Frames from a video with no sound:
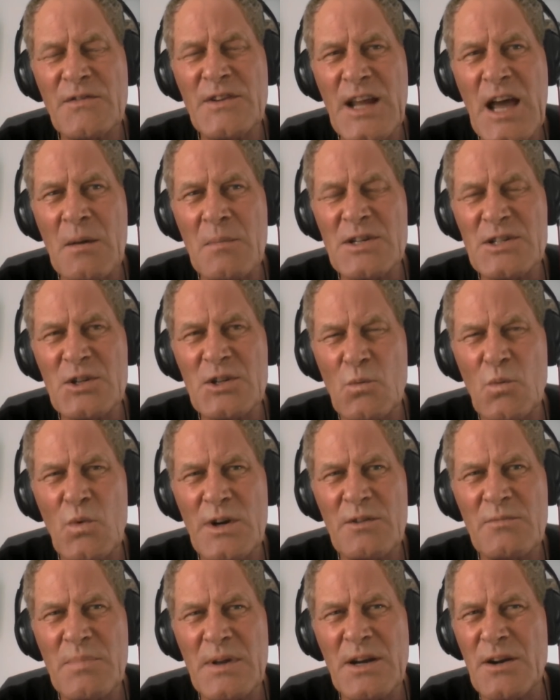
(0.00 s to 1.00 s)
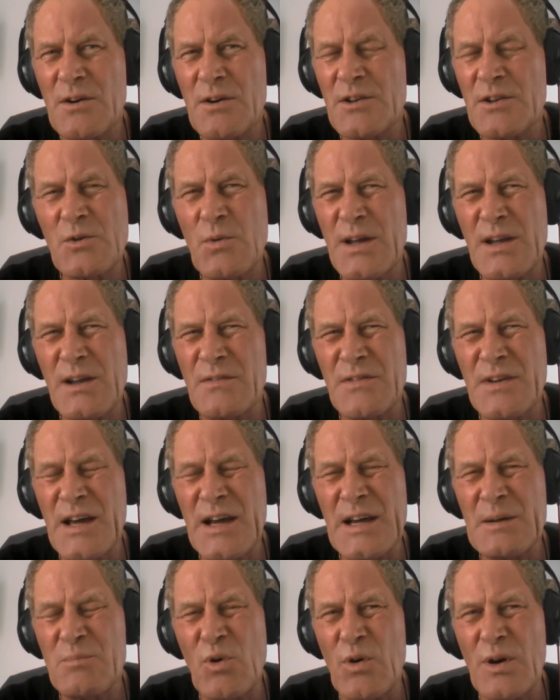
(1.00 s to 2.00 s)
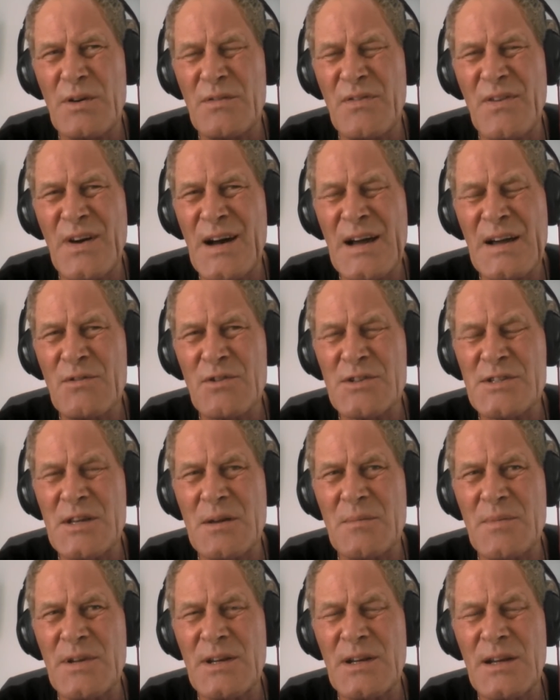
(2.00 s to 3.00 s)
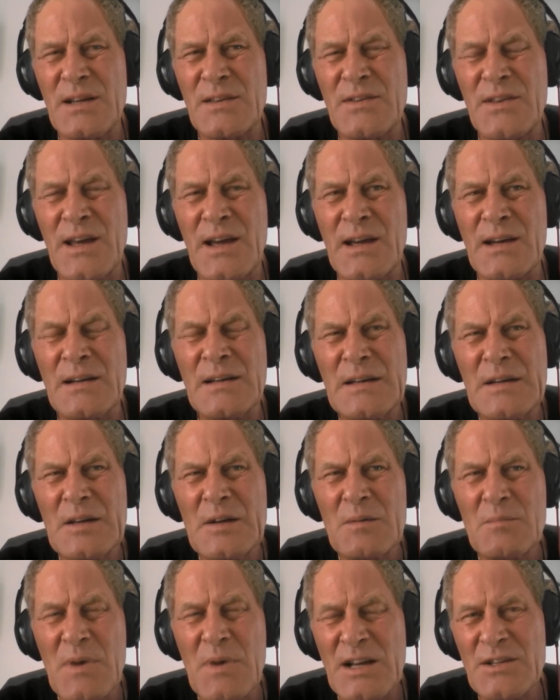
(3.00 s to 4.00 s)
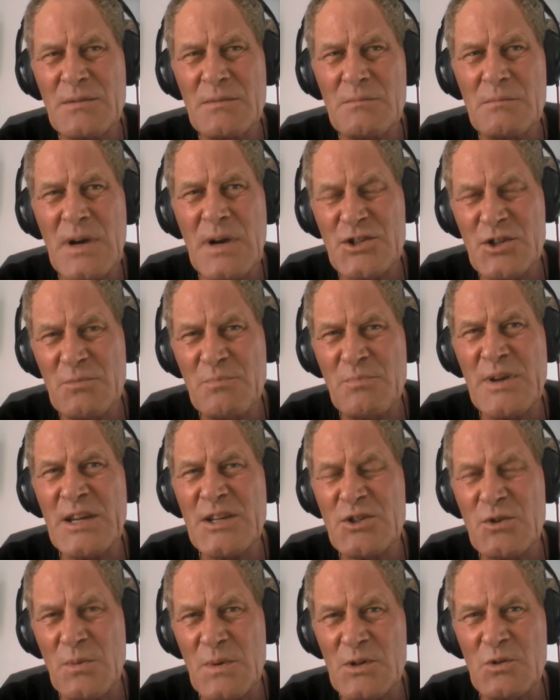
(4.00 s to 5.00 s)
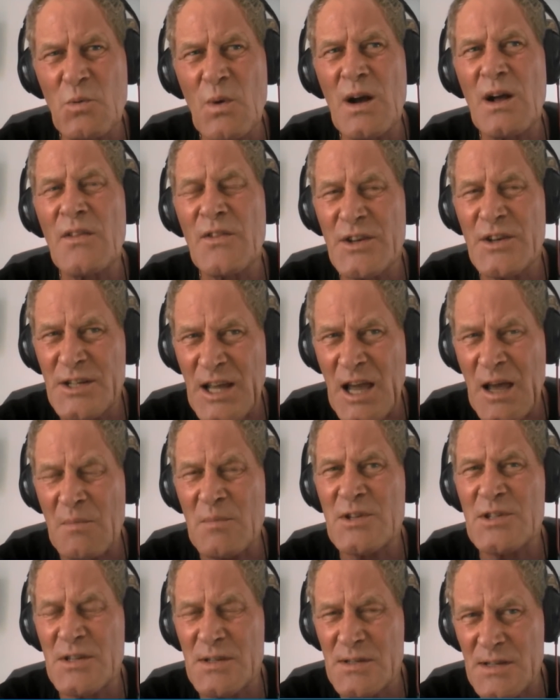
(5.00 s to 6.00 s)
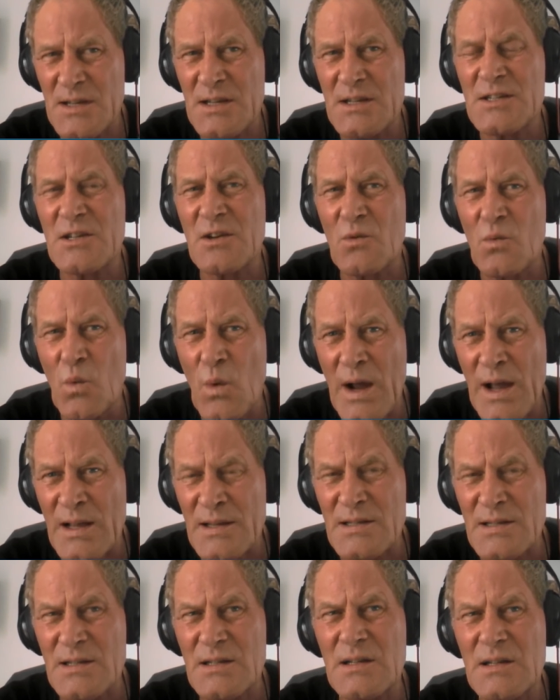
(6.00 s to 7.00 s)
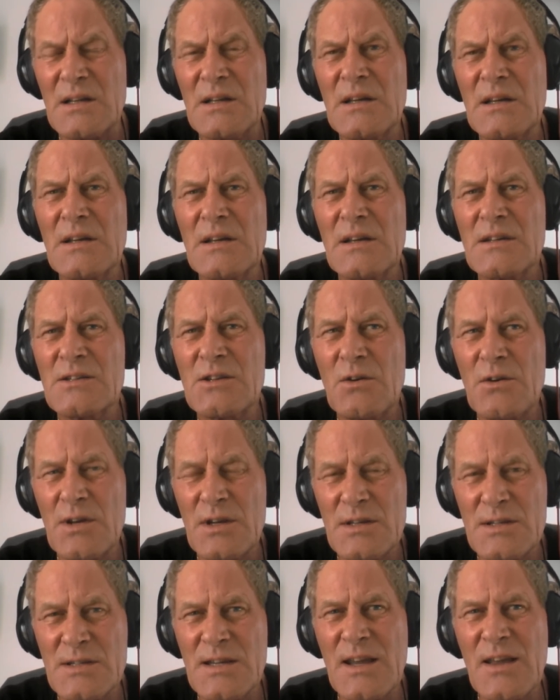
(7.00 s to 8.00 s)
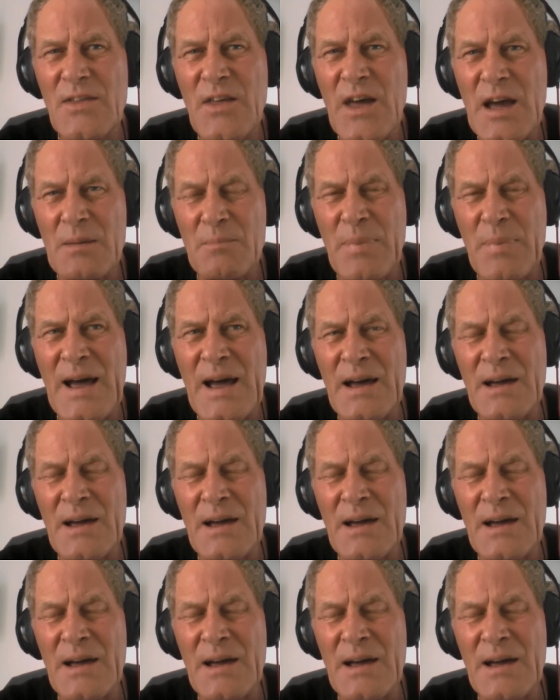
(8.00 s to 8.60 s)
damage that would have been an earthquake of 9.5 or something like that. Machu Picchu as well, the damage is east to west. So you see that